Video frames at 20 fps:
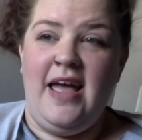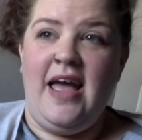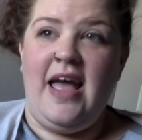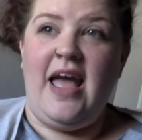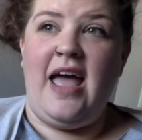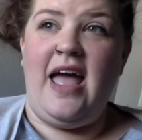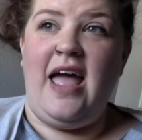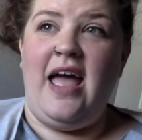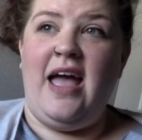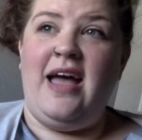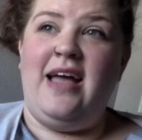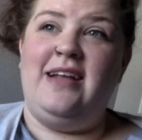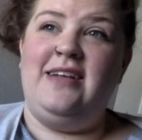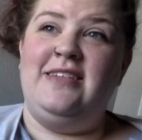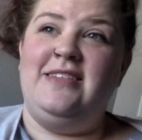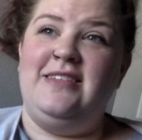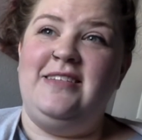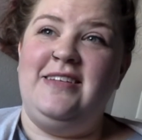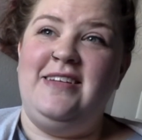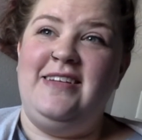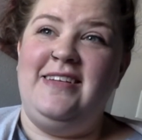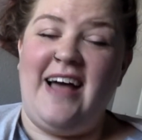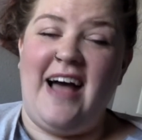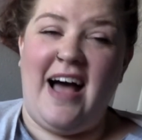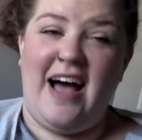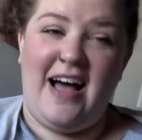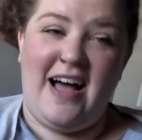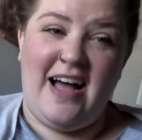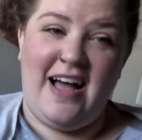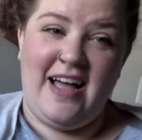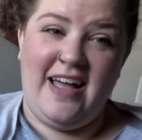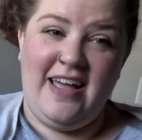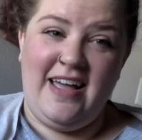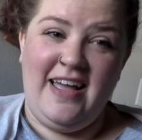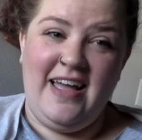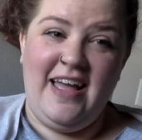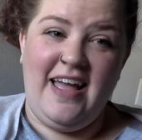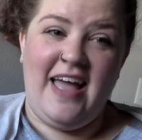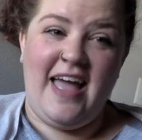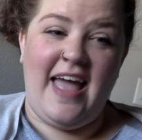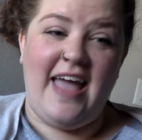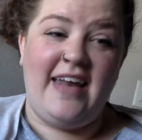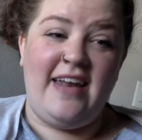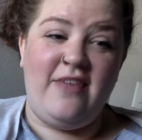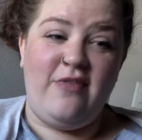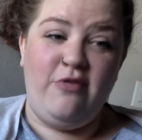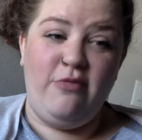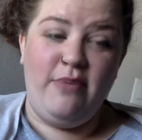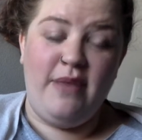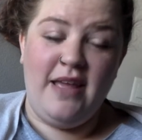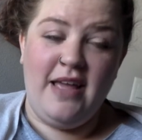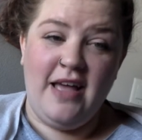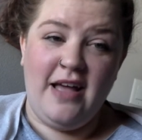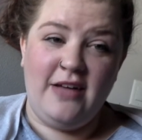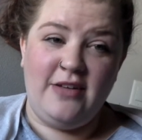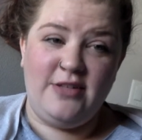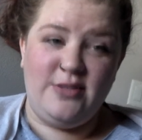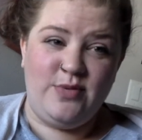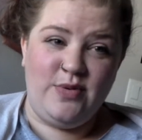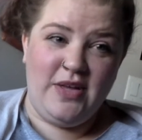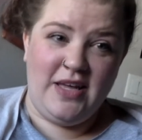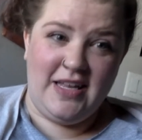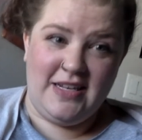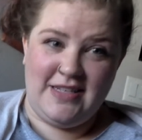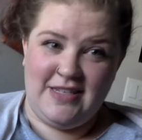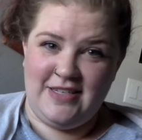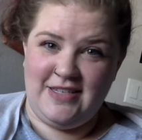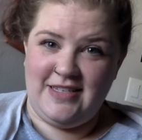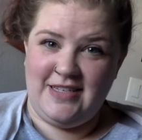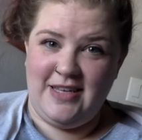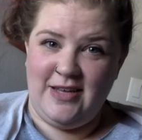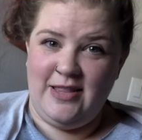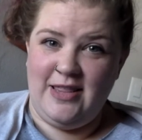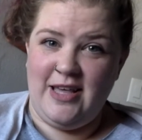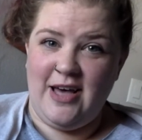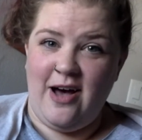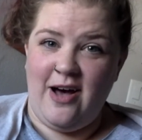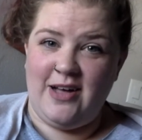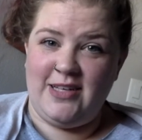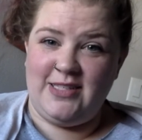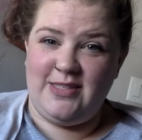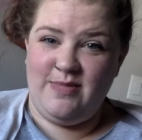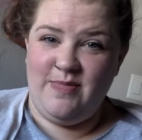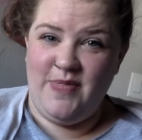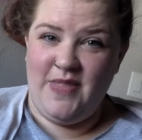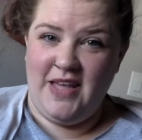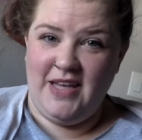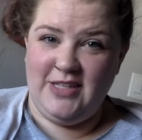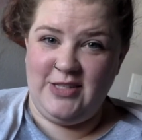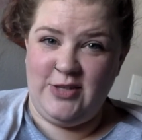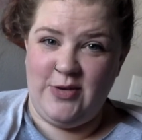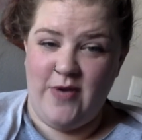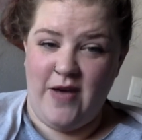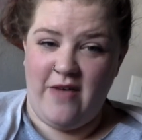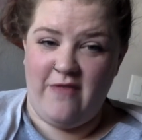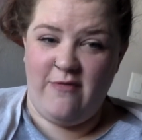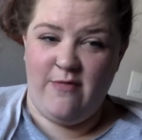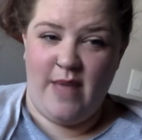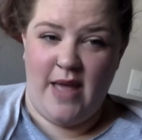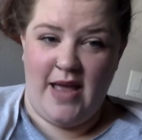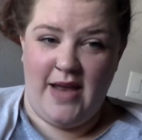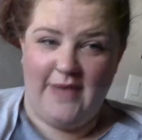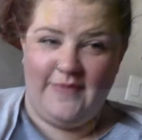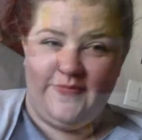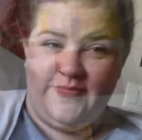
and I and everybody else will get to see the awesome things you have made.